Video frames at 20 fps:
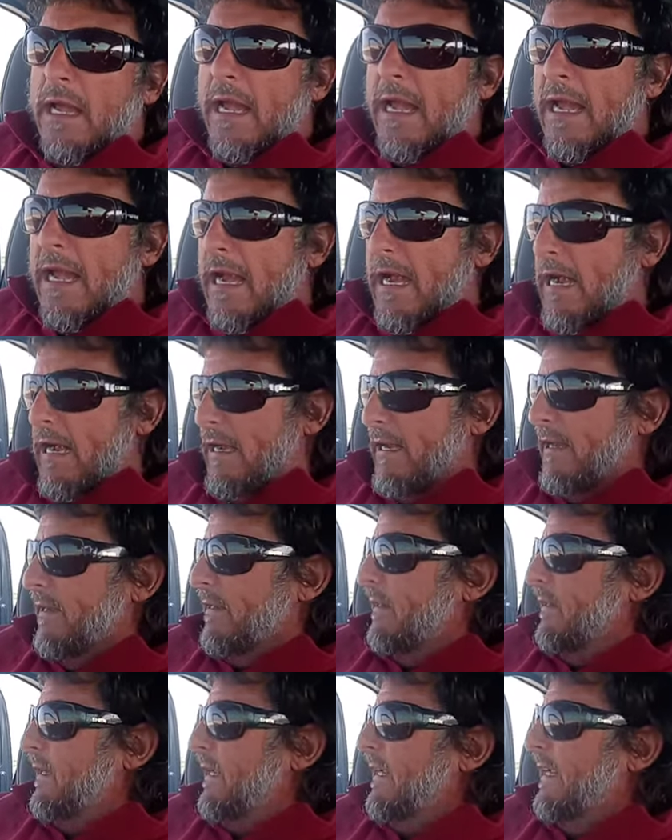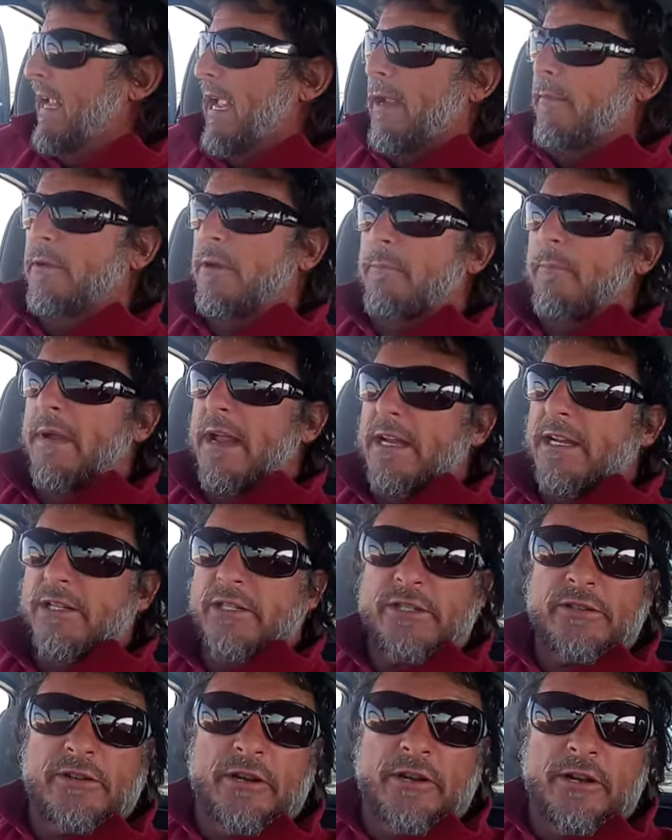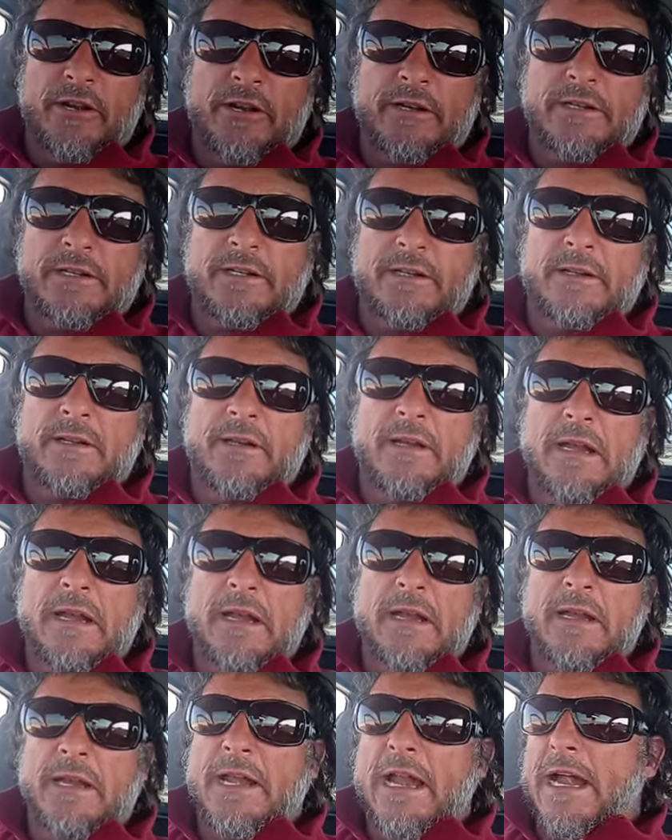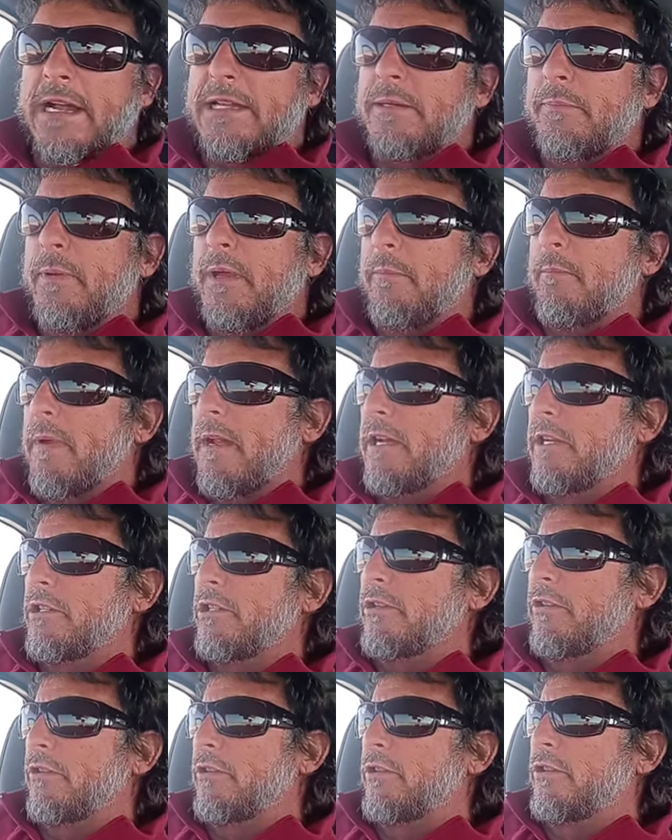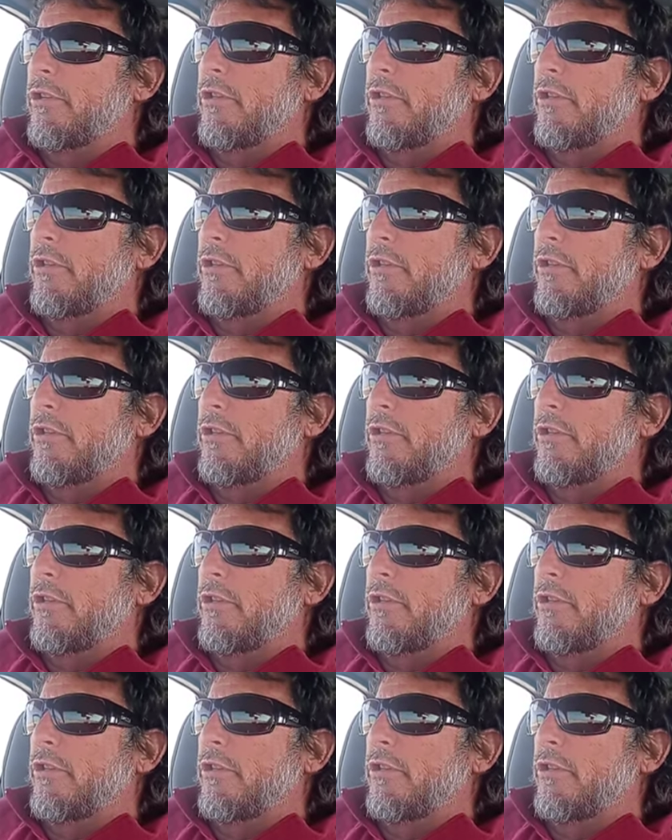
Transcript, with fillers: And he came to minister, not to be ministered